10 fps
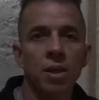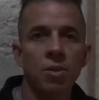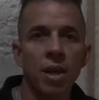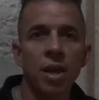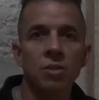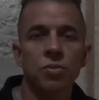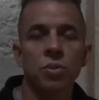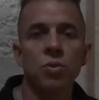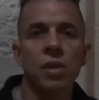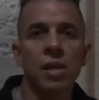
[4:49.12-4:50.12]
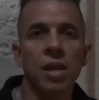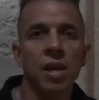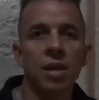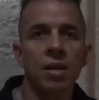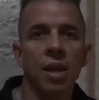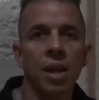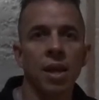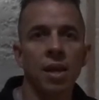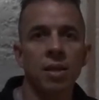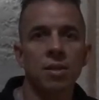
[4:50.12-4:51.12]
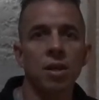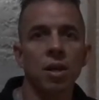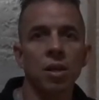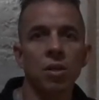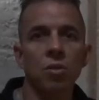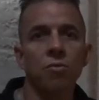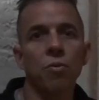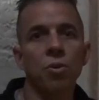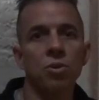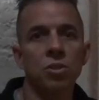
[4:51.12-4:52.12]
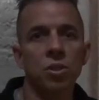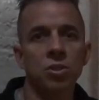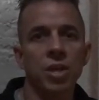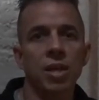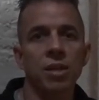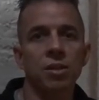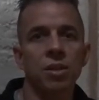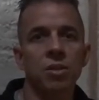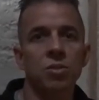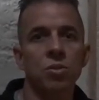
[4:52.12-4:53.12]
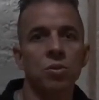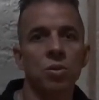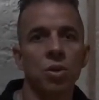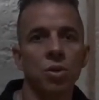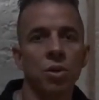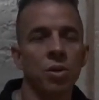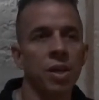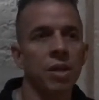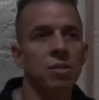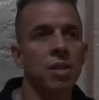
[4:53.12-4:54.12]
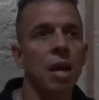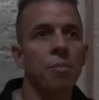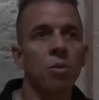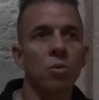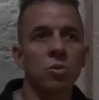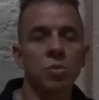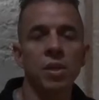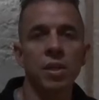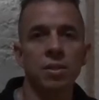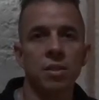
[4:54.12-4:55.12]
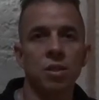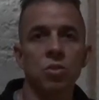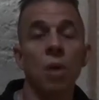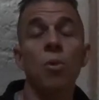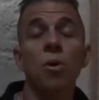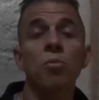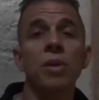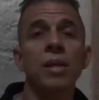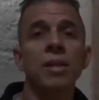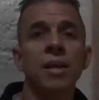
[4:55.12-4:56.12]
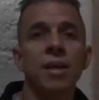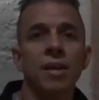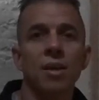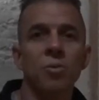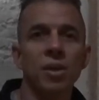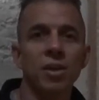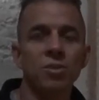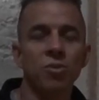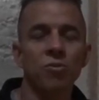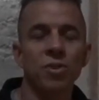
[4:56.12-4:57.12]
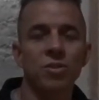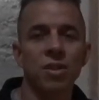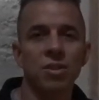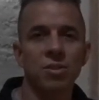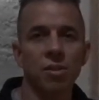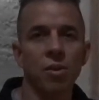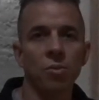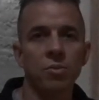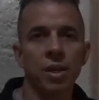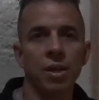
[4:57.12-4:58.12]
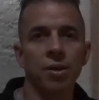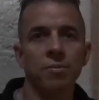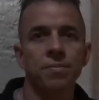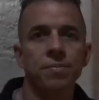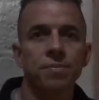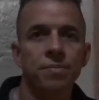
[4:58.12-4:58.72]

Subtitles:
you guys for tuning in, and look forward to chatting here again soon on our next topic once we get drywall completed and we get into the finished stages of the home. Take care.